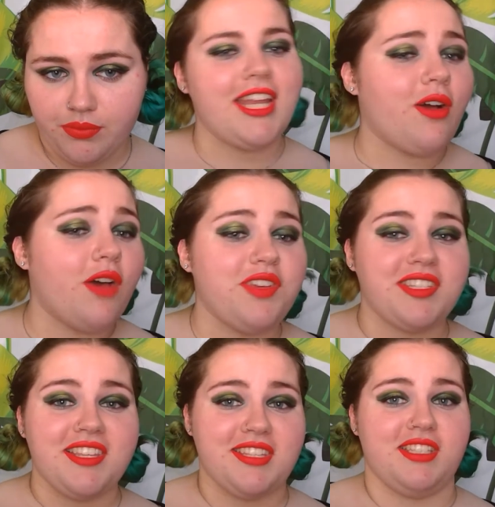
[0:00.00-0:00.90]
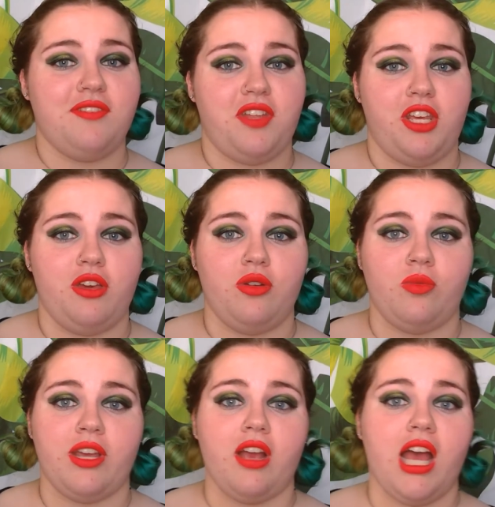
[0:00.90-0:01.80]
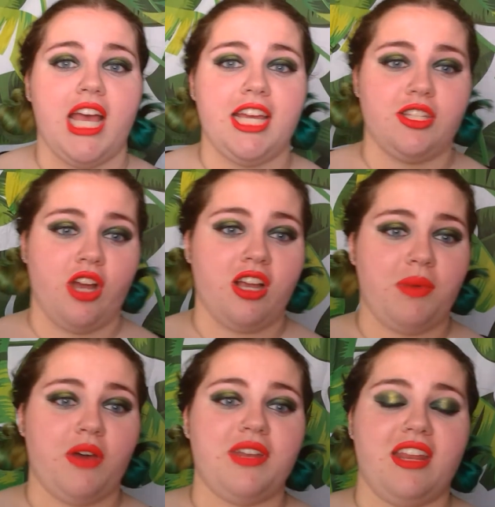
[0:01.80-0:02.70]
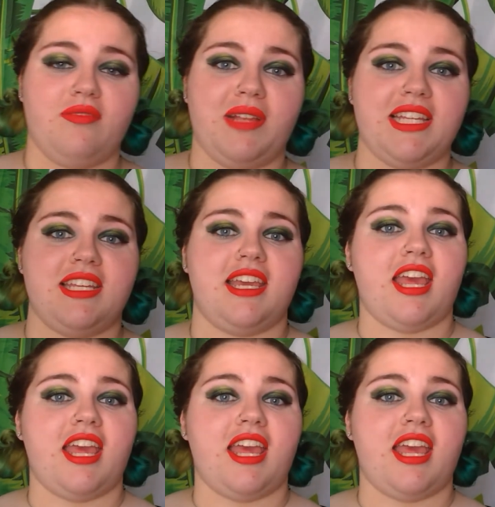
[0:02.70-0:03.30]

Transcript: Now, obviously, this is a video where I talk about native planting,